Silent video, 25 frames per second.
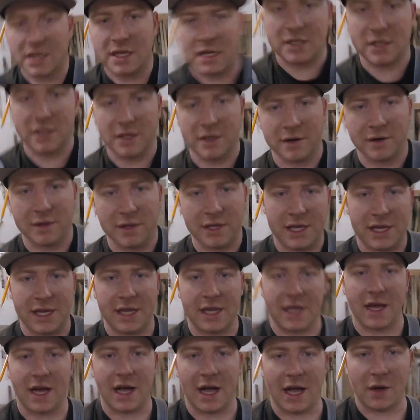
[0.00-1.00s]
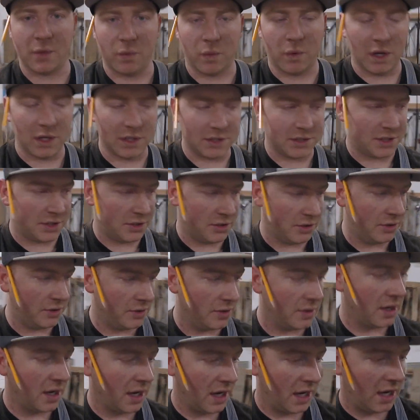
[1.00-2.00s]
Clearly, I want
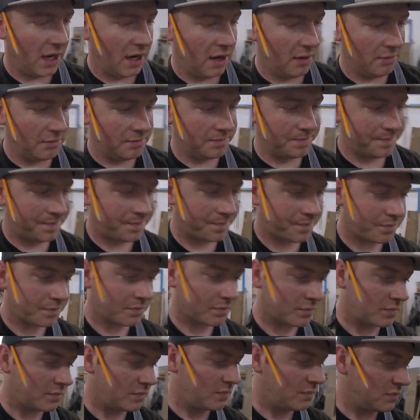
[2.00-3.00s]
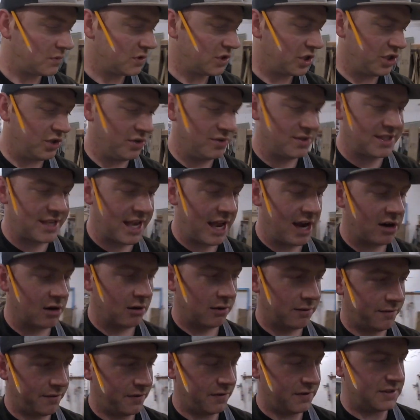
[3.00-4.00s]
to use
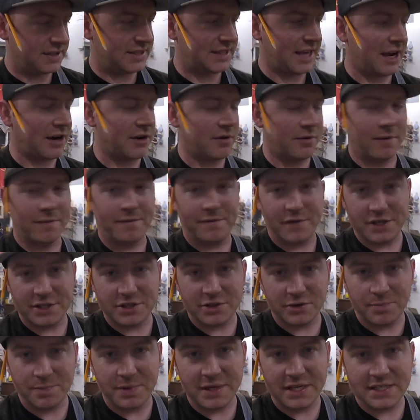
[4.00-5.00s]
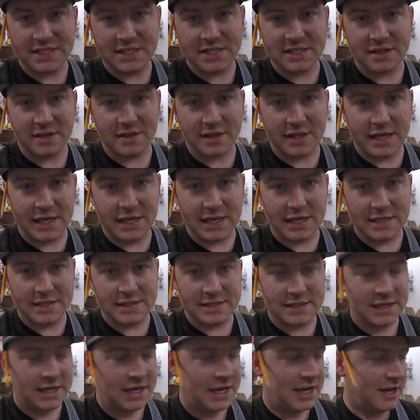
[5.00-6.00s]
sacrificial pieces on the
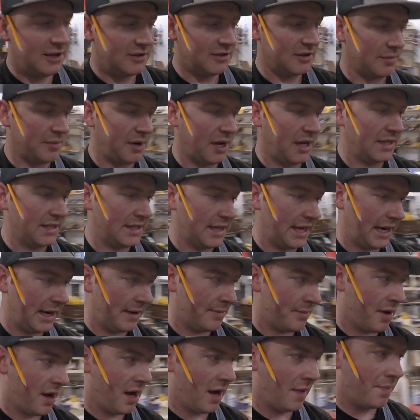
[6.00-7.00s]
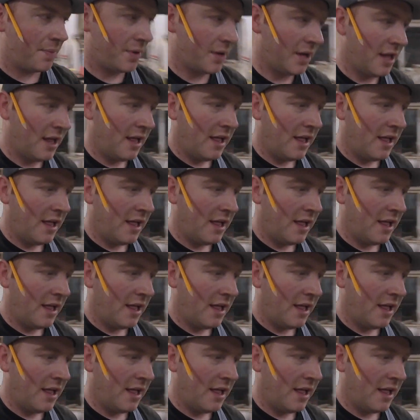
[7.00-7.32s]
ends, so I'm not dinging them up.